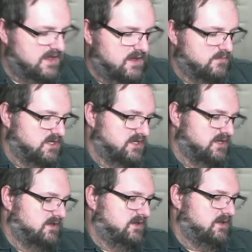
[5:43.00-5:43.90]
but
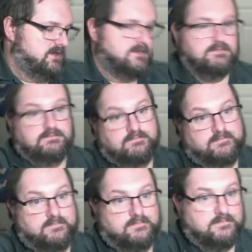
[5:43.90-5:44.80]
you know,
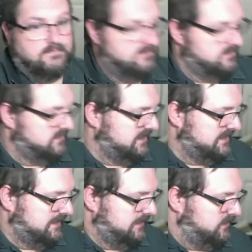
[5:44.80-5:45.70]

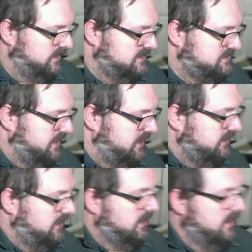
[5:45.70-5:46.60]
what do you expect?
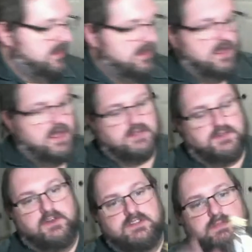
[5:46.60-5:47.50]
So
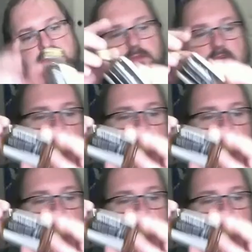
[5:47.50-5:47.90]
here's the Beaverbach,